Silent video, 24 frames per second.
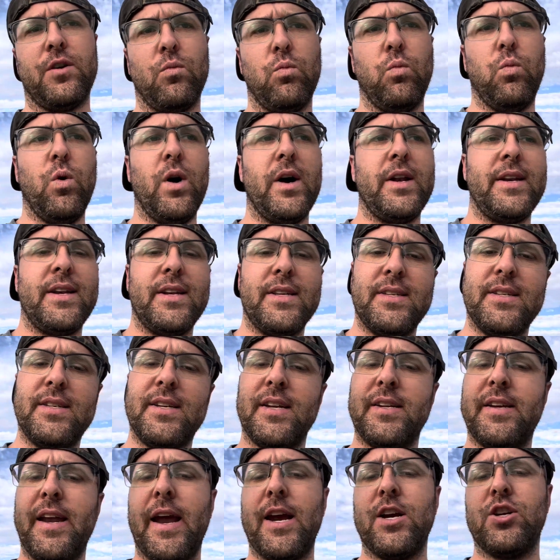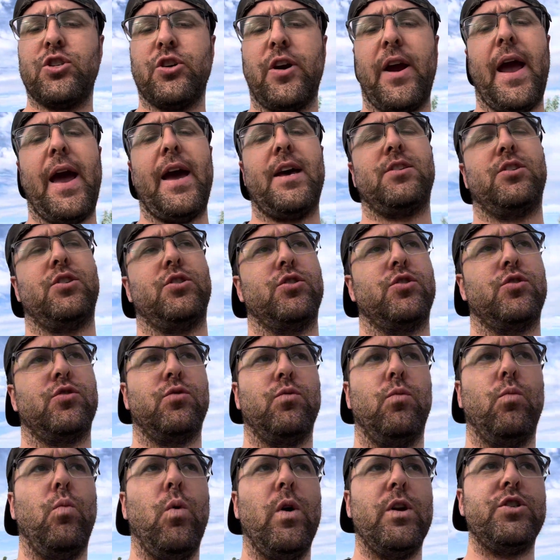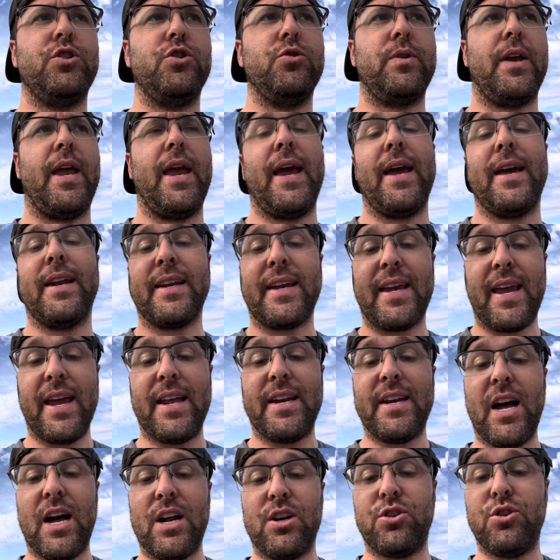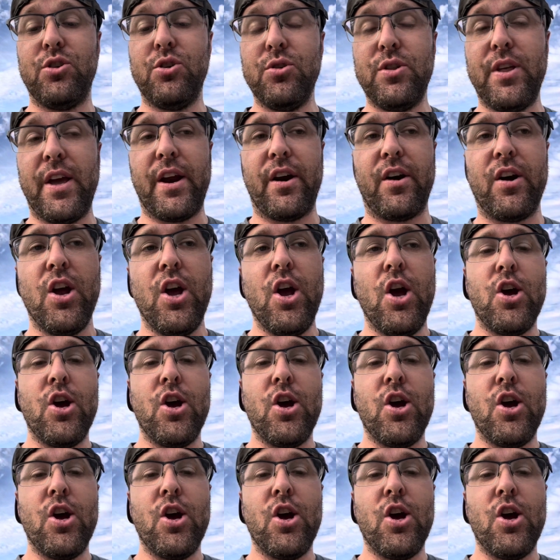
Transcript: what is the danger hazards, so what you can and cannot do there,